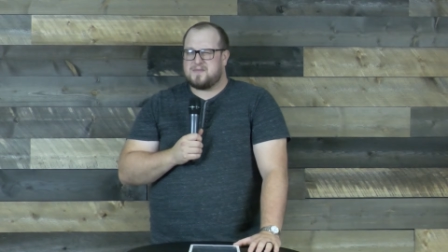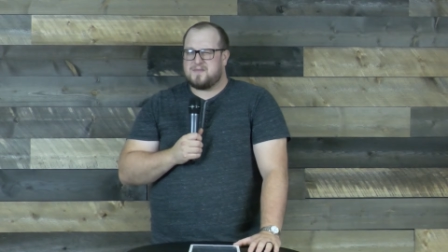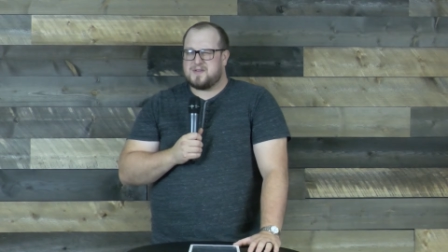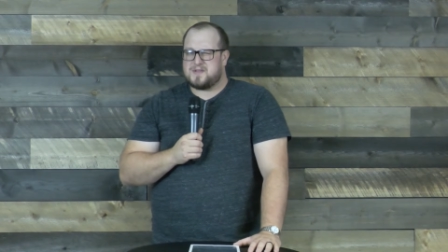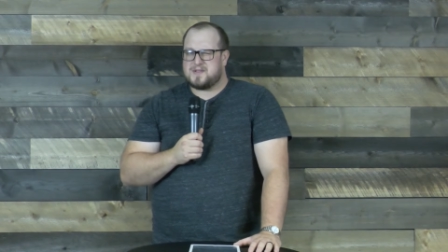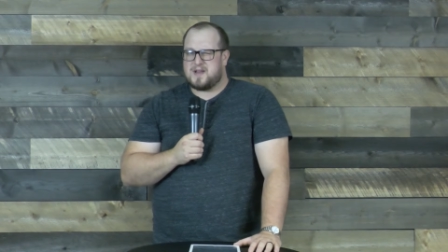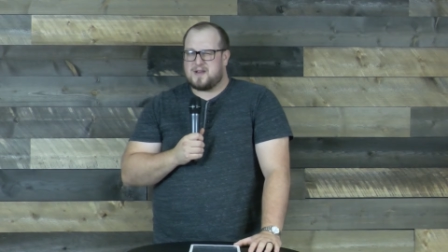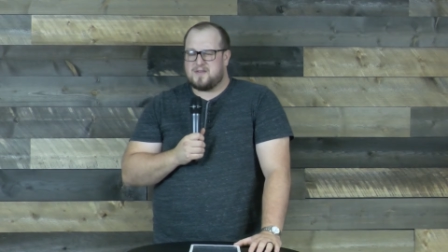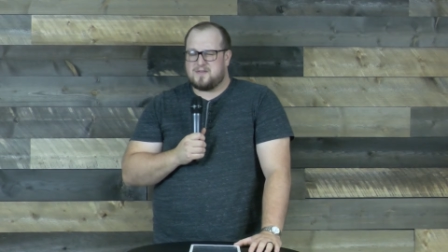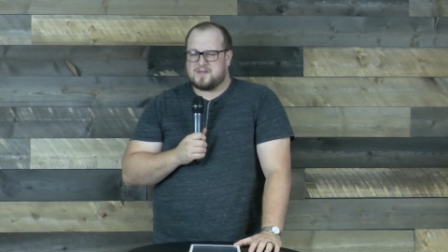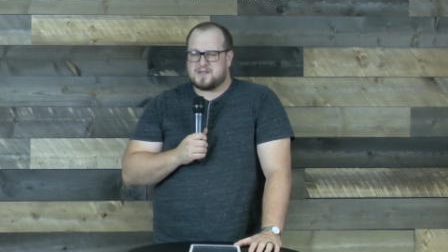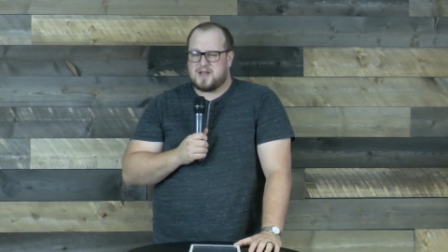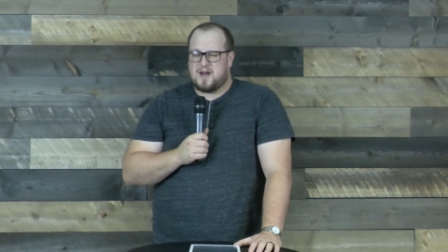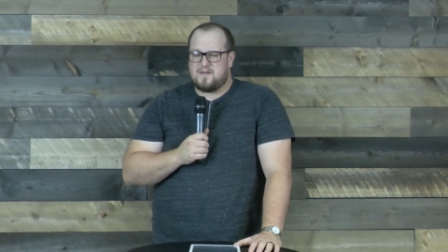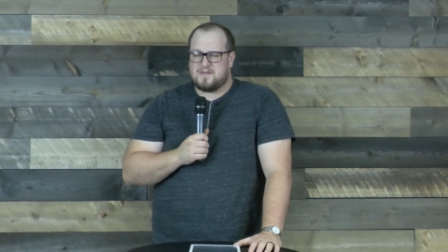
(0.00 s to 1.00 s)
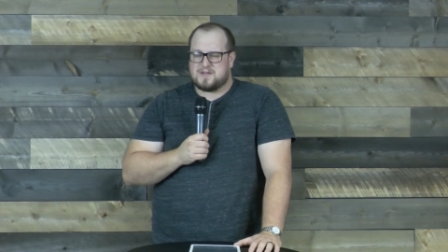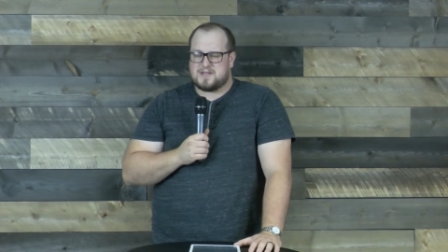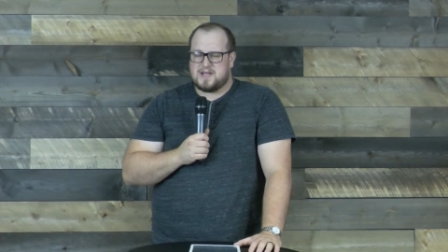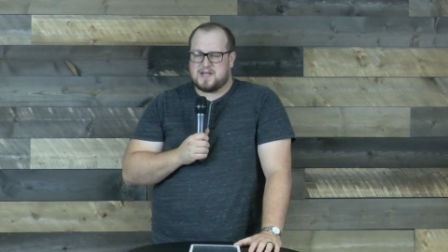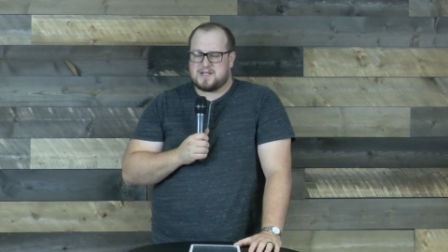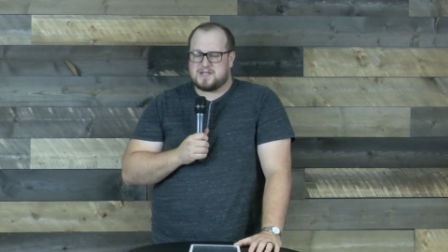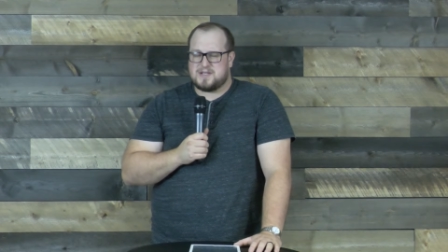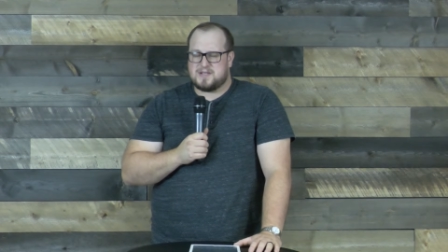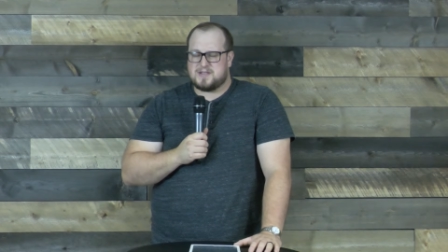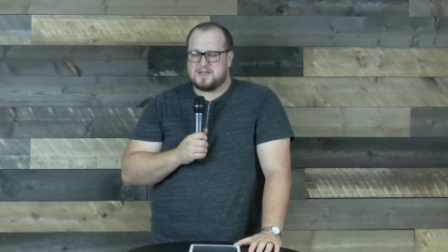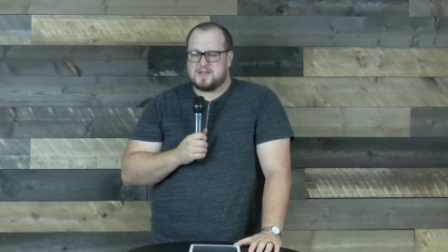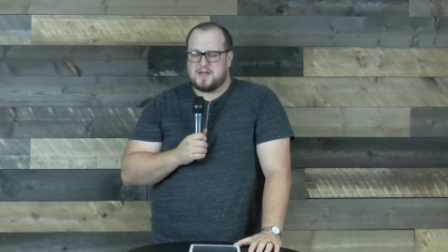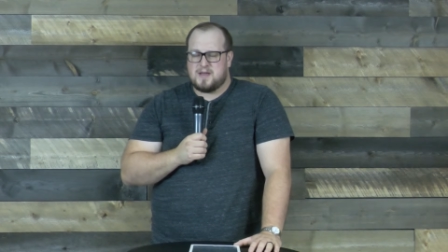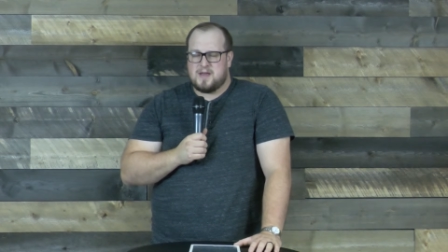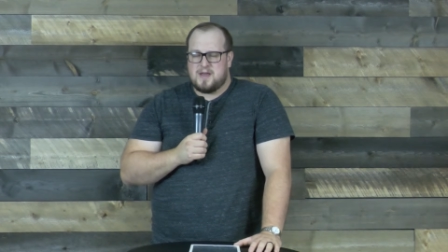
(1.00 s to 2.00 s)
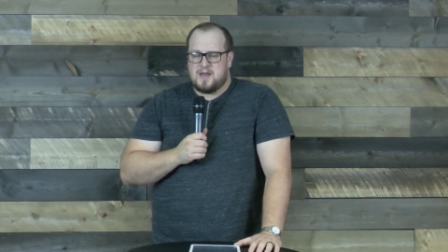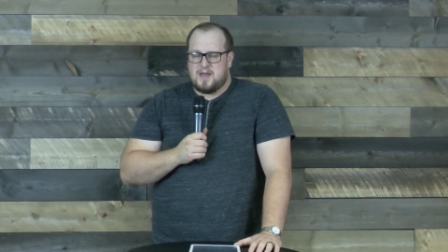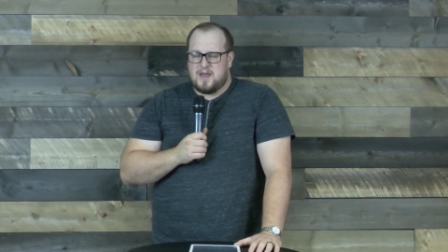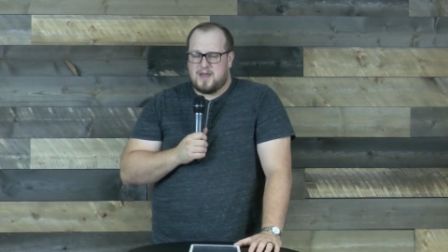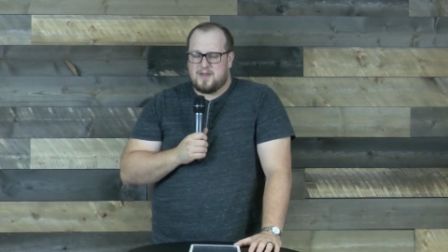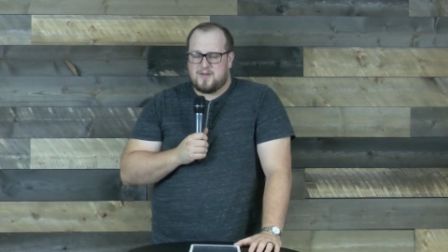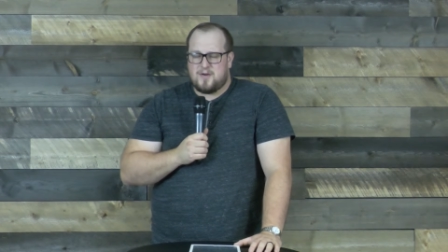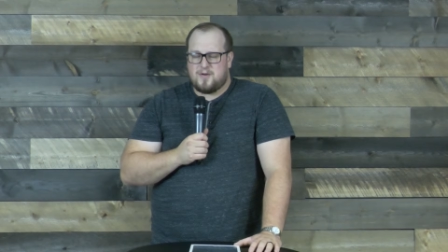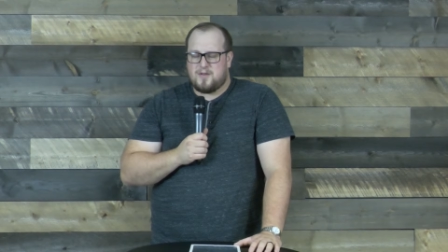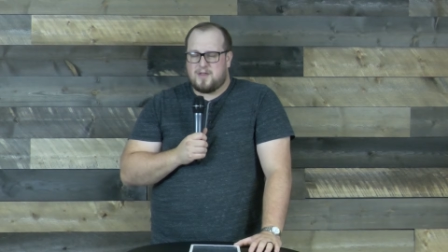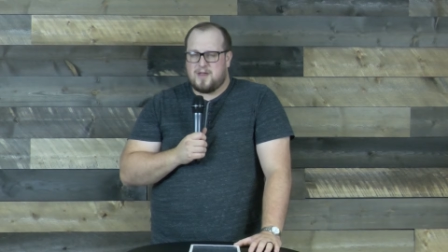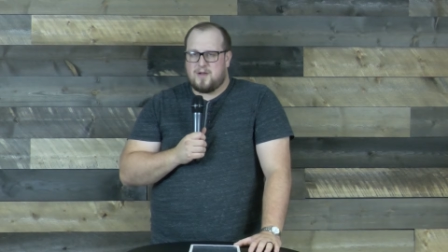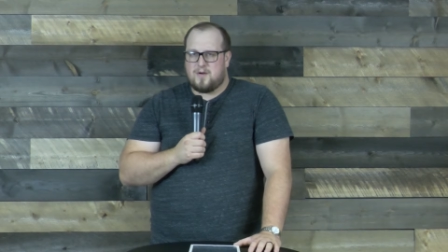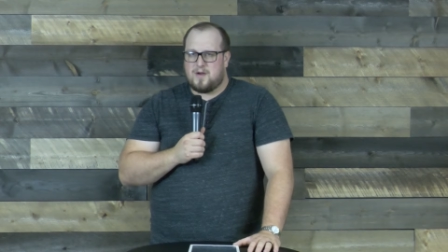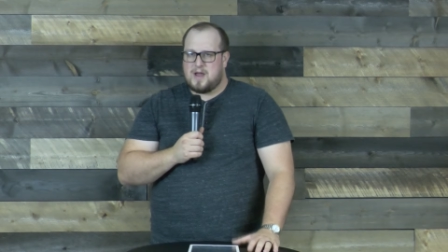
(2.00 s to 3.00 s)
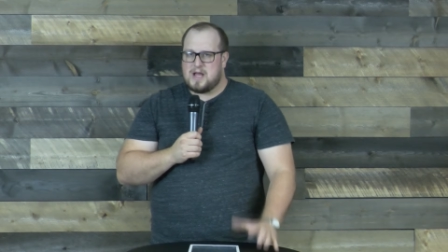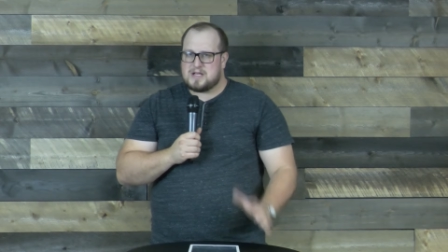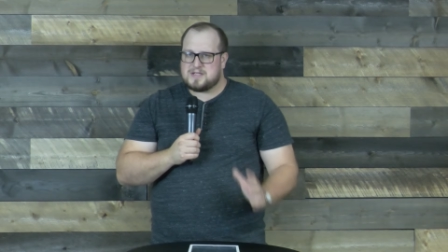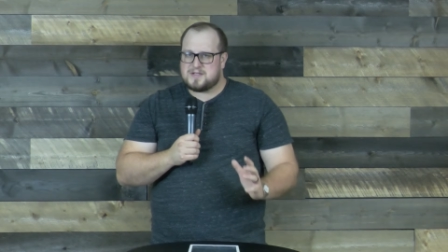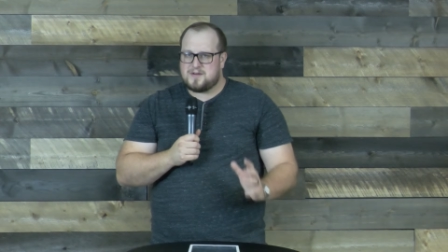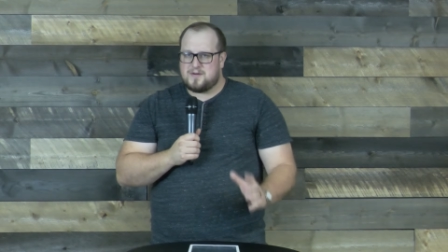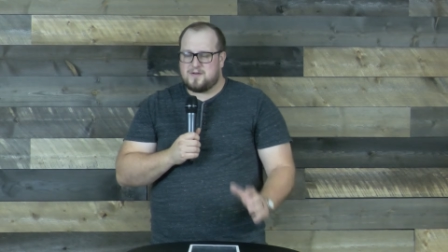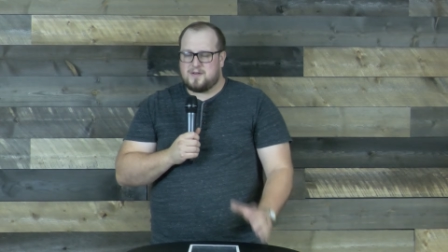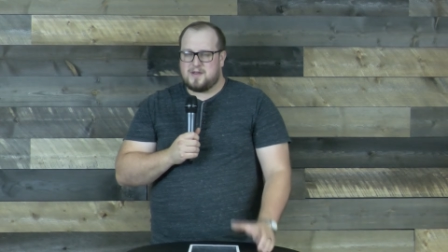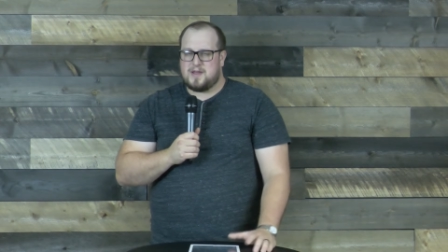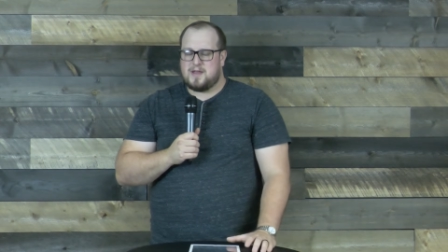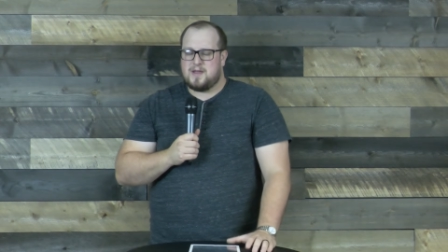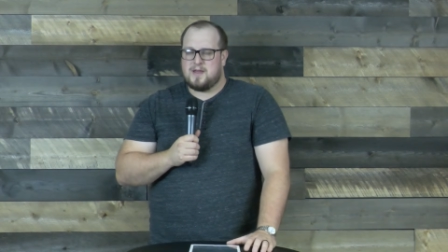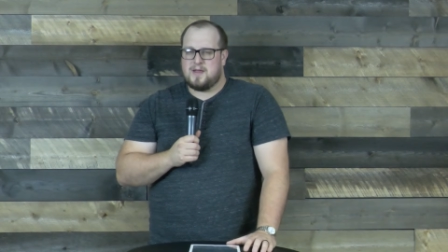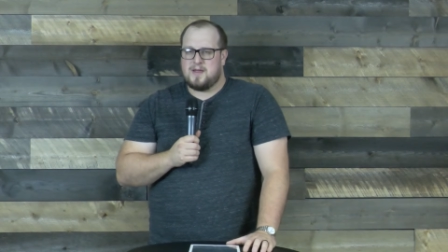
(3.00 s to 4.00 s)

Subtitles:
when we're stuck in those conversations, internally or externally,